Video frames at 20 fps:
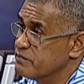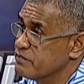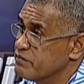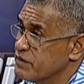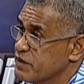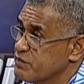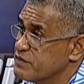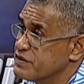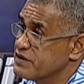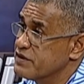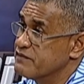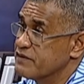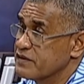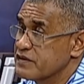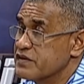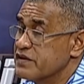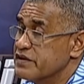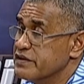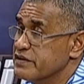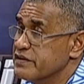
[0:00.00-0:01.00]
Members have
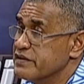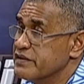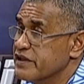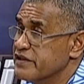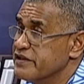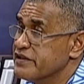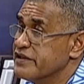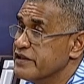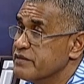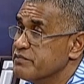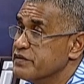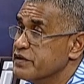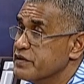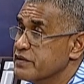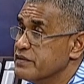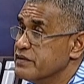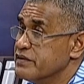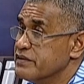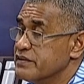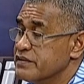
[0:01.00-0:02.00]
actually ended up
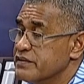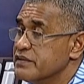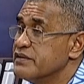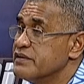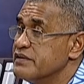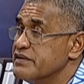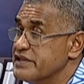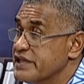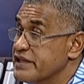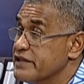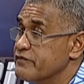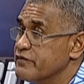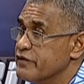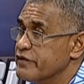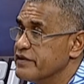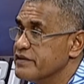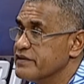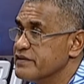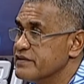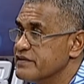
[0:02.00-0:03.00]
in jail for
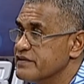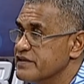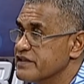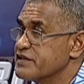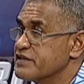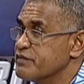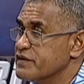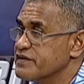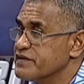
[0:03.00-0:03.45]
6 months.